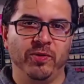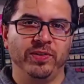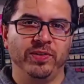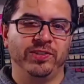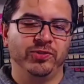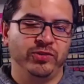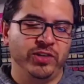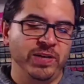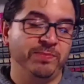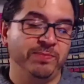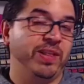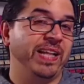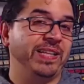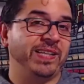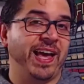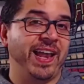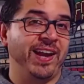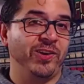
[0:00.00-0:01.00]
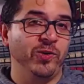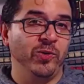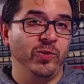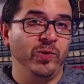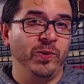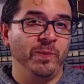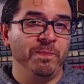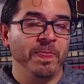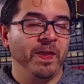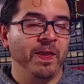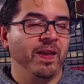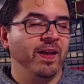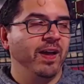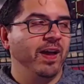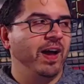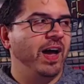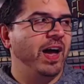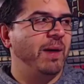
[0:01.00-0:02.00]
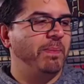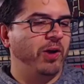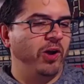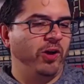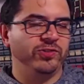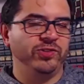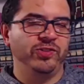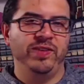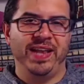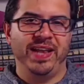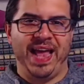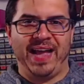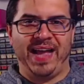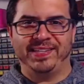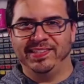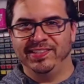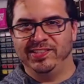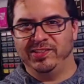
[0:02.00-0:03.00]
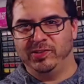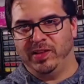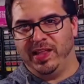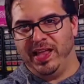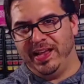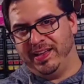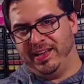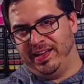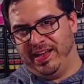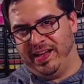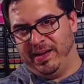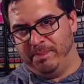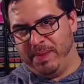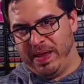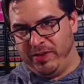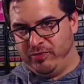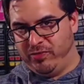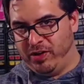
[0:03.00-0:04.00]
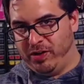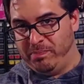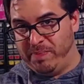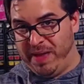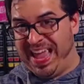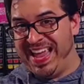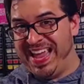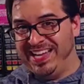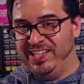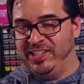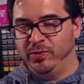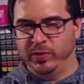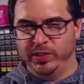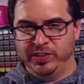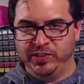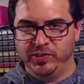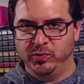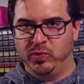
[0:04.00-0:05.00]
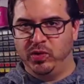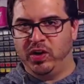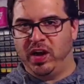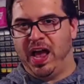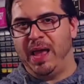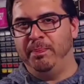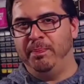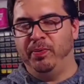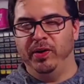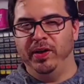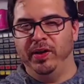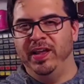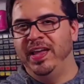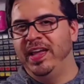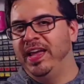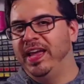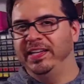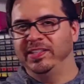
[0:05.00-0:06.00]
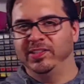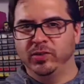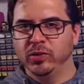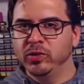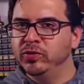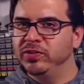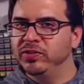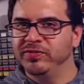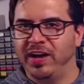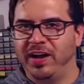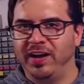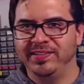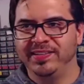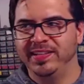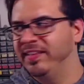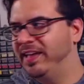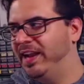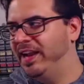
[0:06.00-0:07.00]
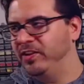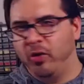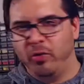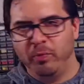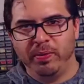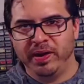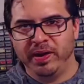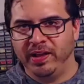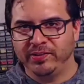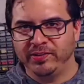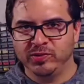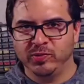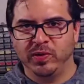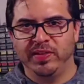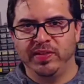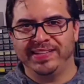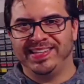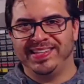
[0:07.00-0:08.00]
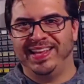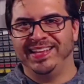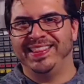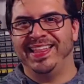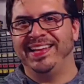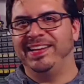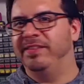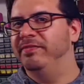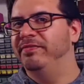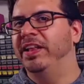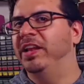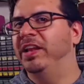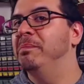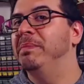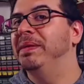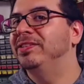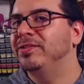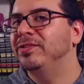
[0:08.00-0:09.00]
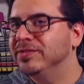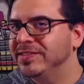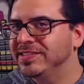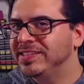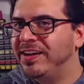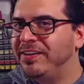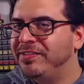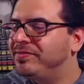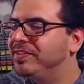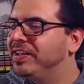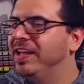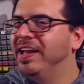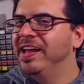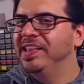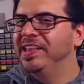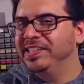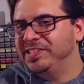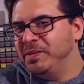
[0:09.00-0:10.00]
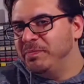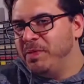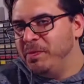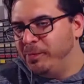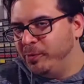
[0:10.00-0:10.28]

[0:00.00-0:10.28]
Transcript: the stream. So that's kind of cool. But also you get access to like a Patreon page, which is where I put exclusive content that I don't put elsewhere. That's like that developmental stuff that some people